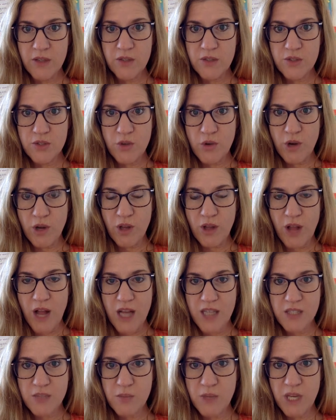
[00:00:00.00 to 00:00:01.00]
So our
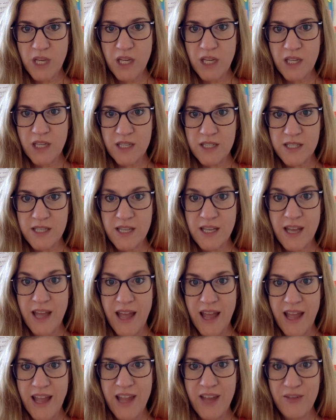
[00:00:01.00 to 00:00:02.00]
class meeting is at
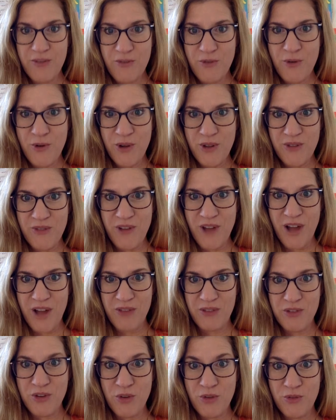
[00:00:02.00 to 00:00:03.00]
8.45,
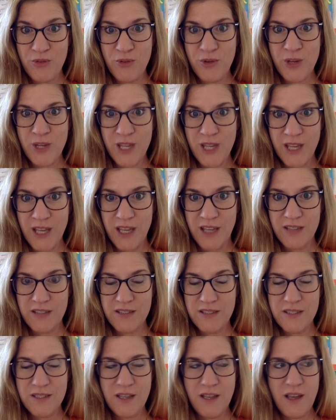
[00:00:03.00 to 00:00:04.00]
don't forget.
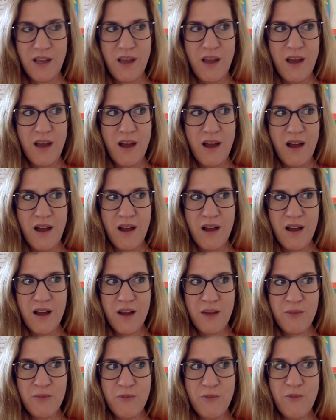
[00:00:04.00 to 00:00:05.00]

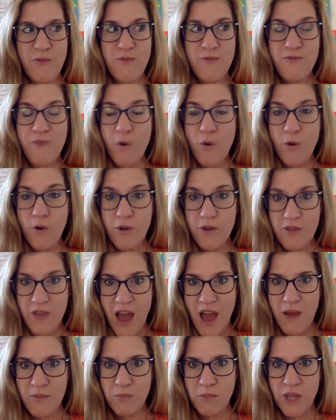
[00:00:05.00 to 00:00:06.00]
Um, for
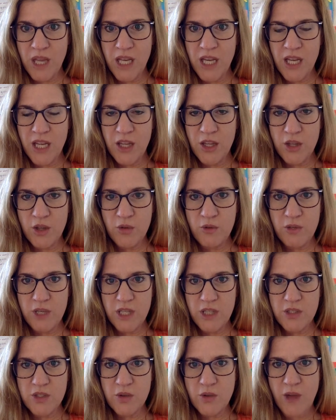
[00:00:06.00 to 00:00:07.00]
that meeting, you
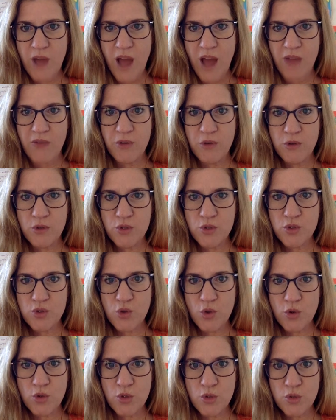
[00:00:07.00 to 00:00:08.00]
need to have your
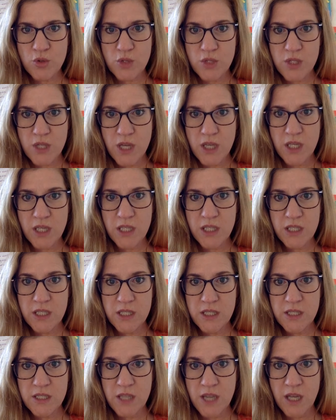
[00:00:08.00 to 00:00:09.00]
social
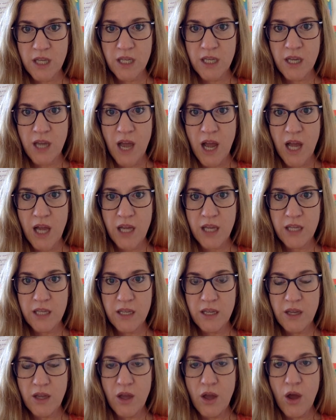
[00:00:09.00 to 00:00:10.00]
studies study guide